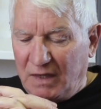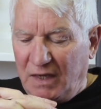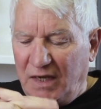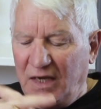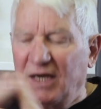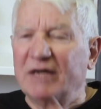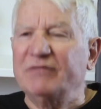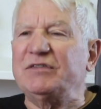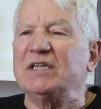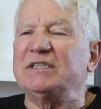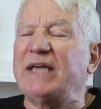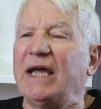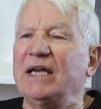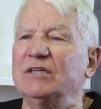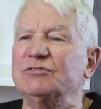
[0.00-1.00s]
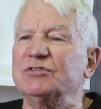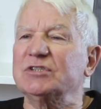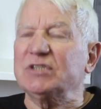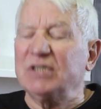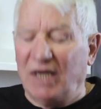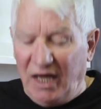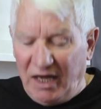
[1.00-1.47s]
He lived a
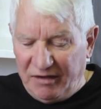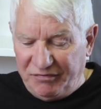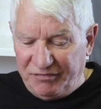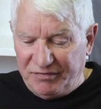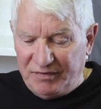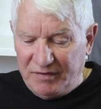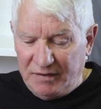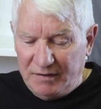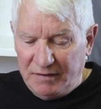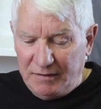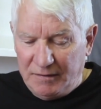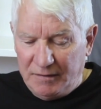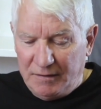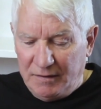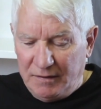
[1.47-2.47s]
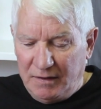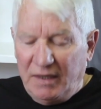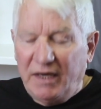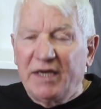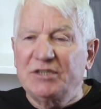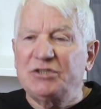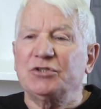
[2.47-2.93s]
dangerous life.
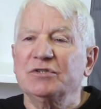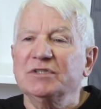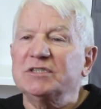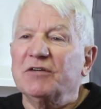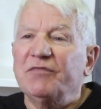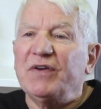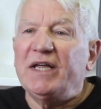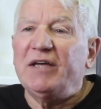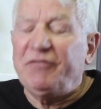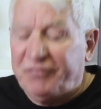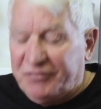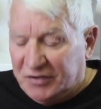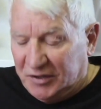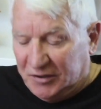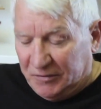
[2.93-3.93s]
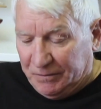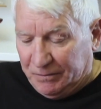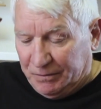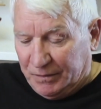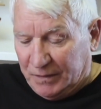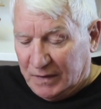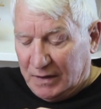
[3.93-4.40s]
He shouldn't have lived.
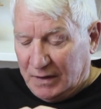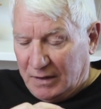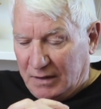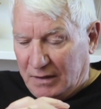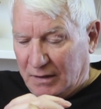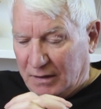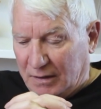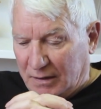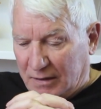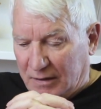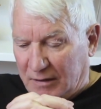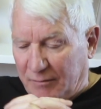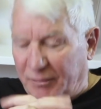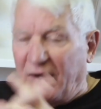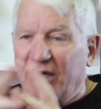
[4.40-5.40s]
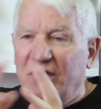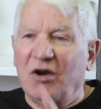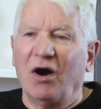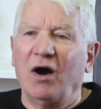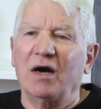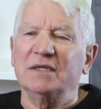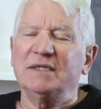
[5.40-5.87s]
But
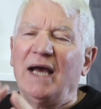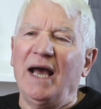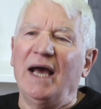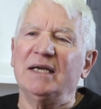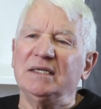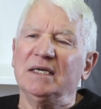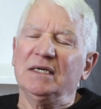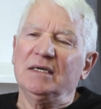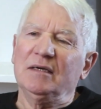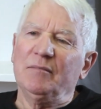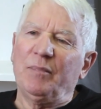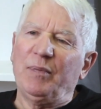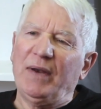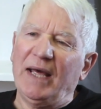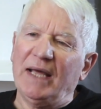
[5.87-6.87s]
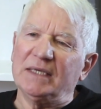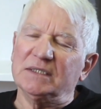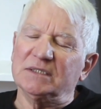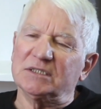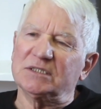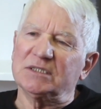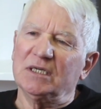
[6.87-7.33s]
God had
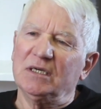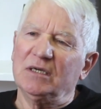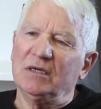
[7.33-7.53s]
plans